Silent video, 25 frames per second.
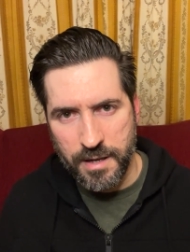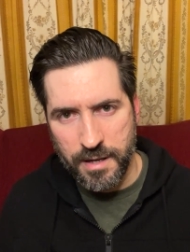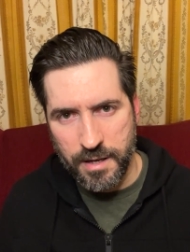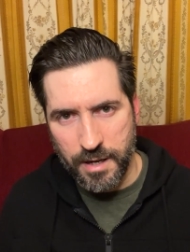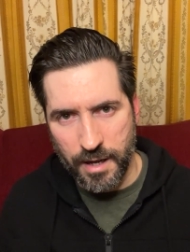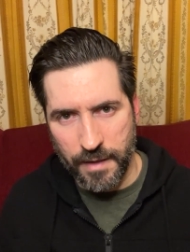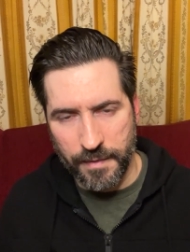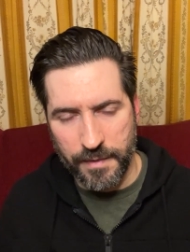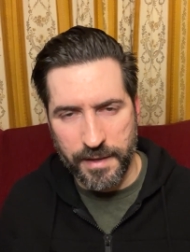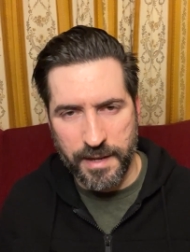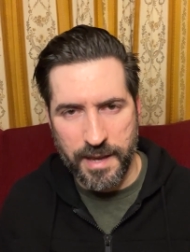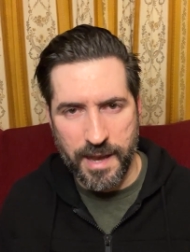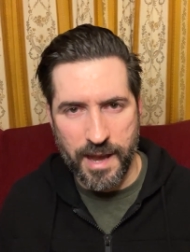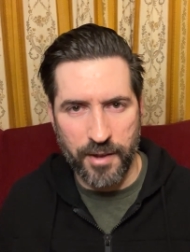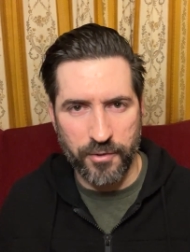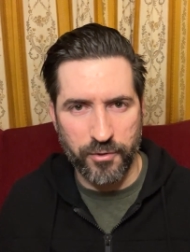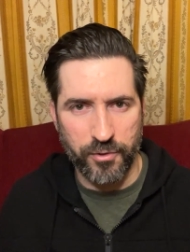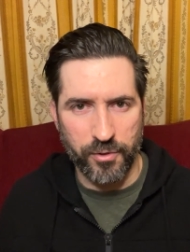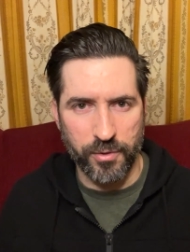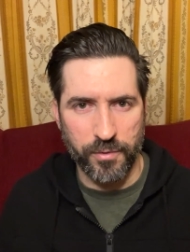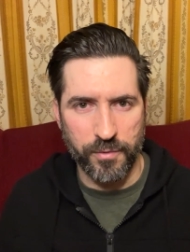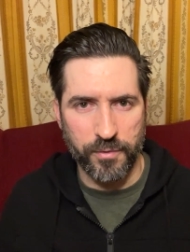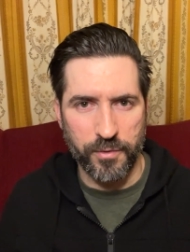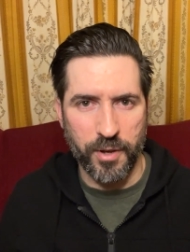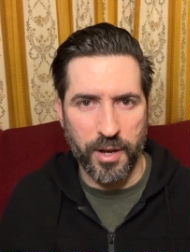at the
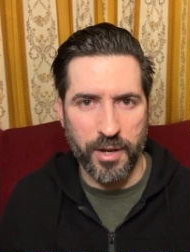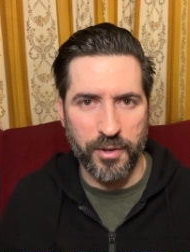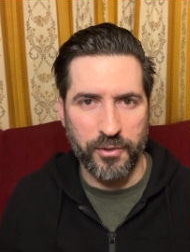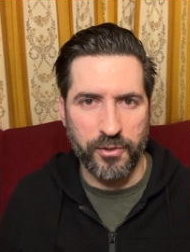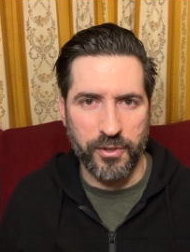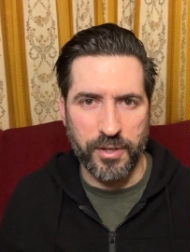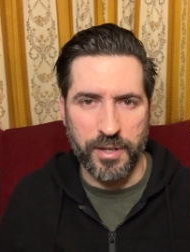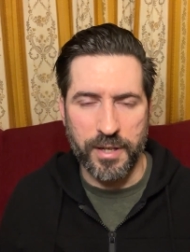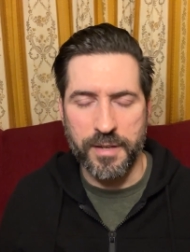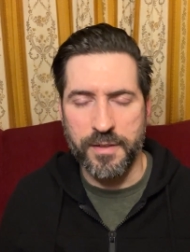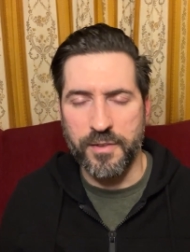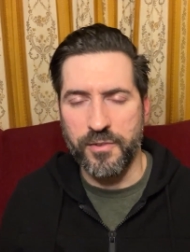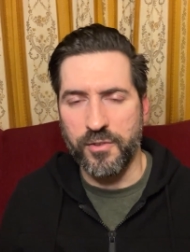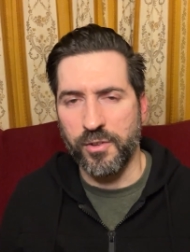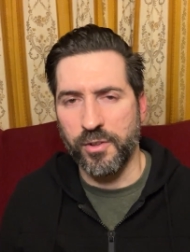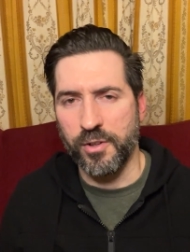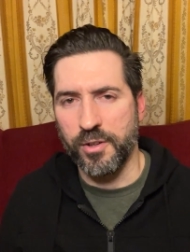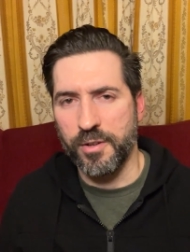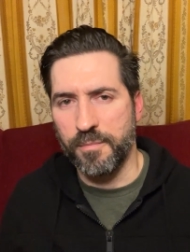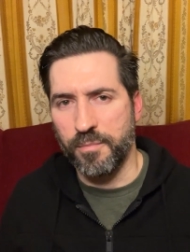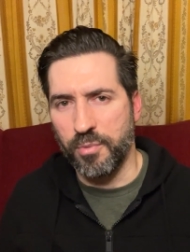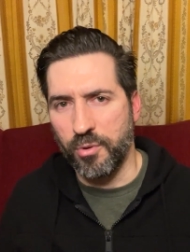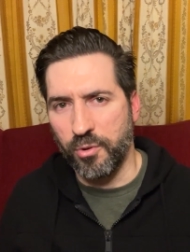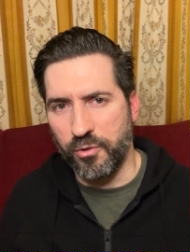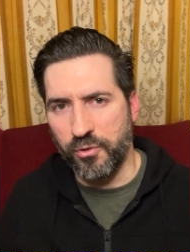Council of Nicaea. There's a lot
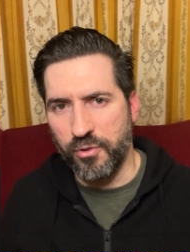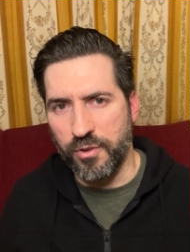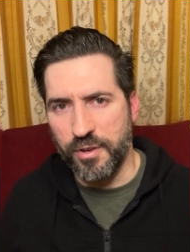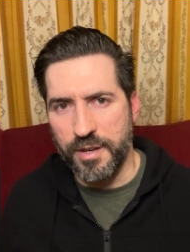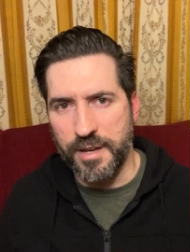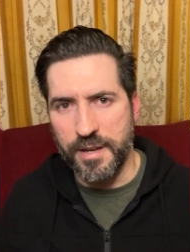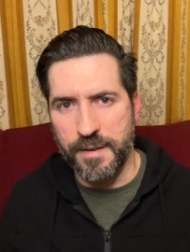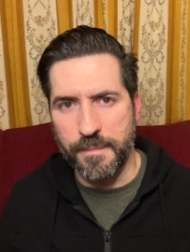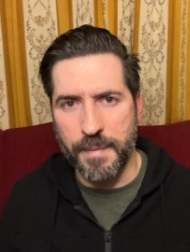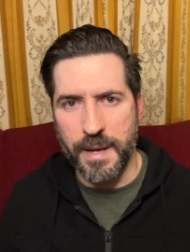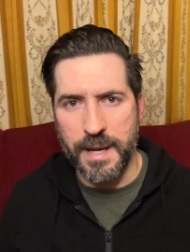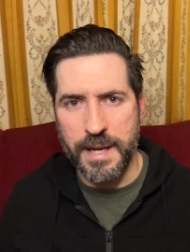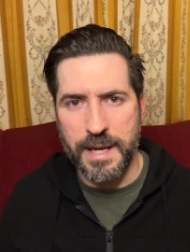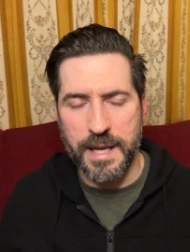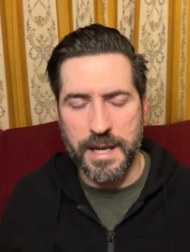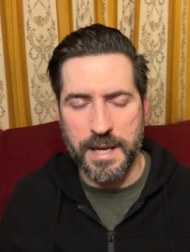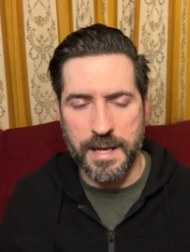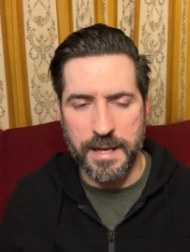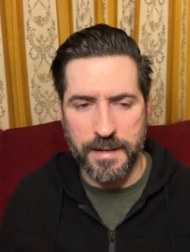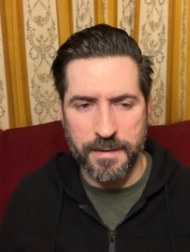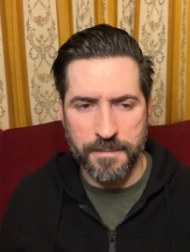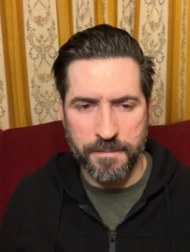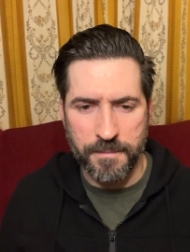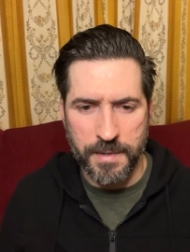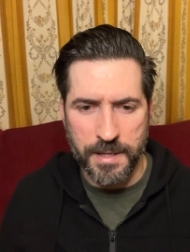of books that didn't make it
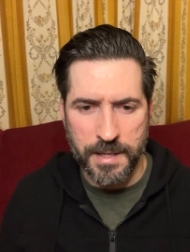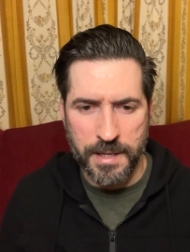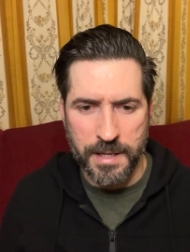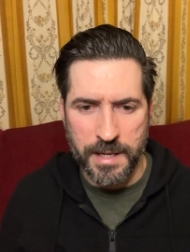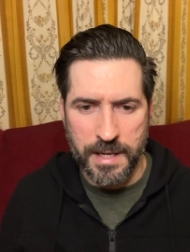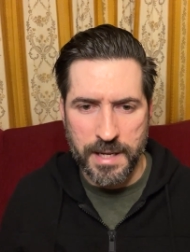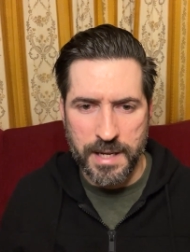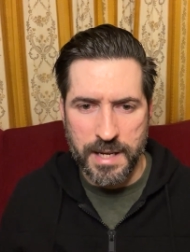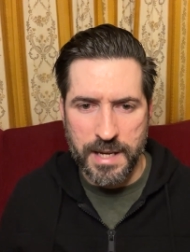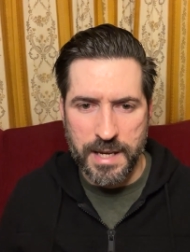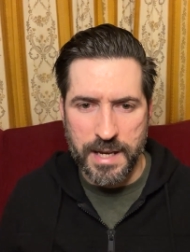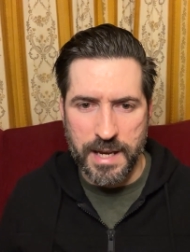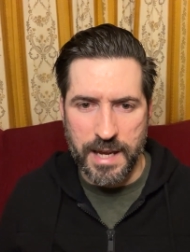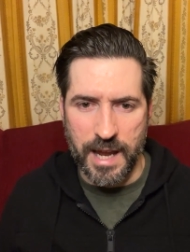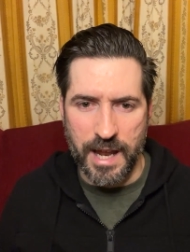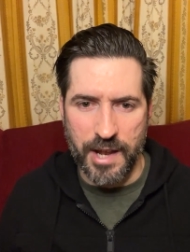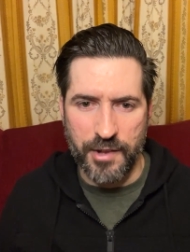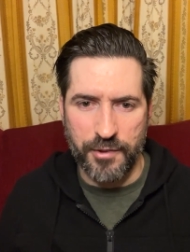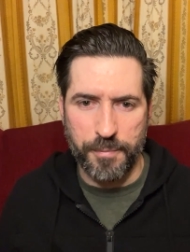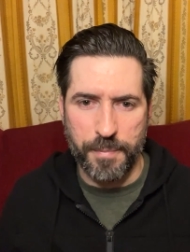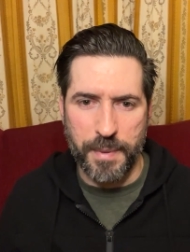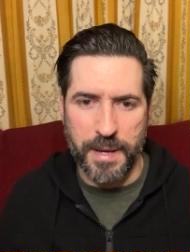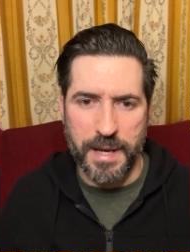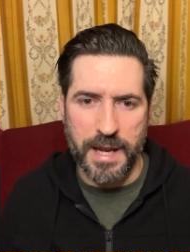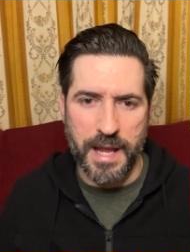in.
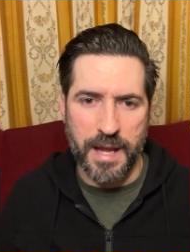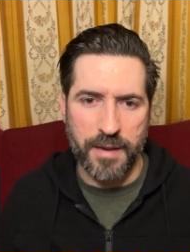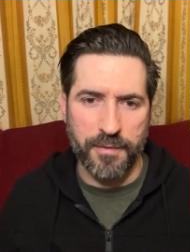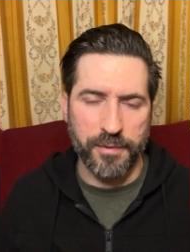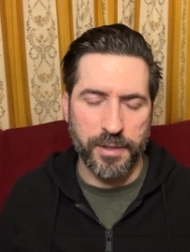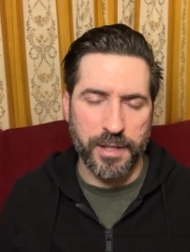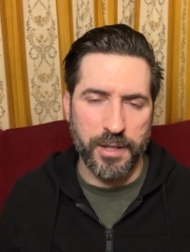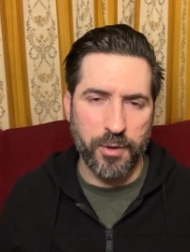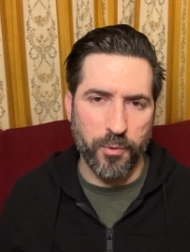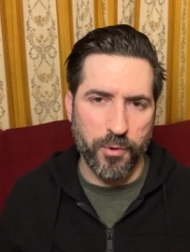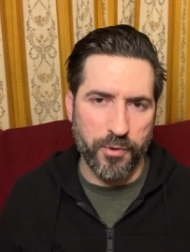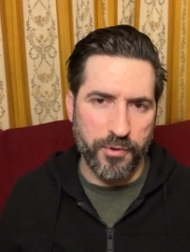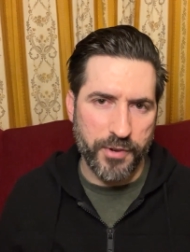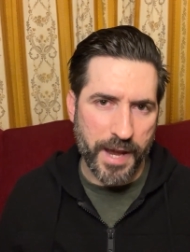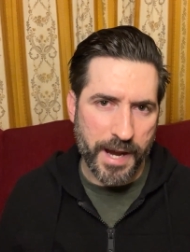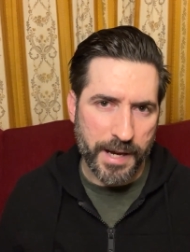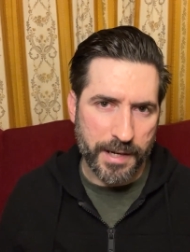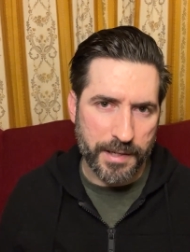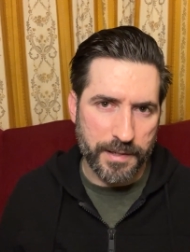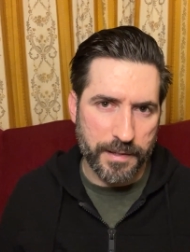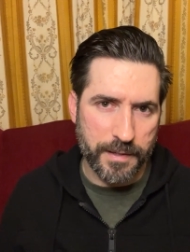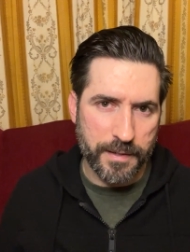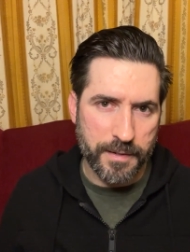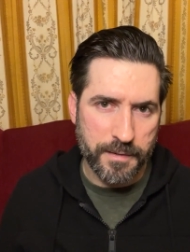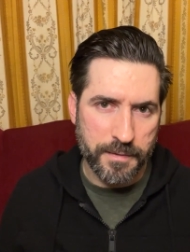It's been heavily
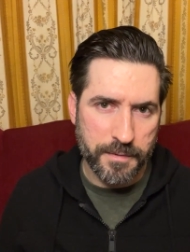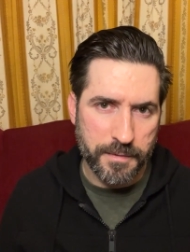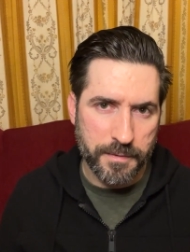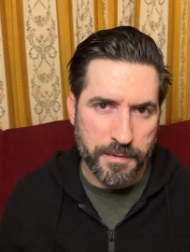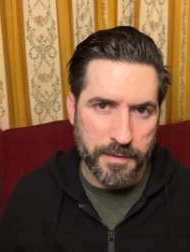redacted.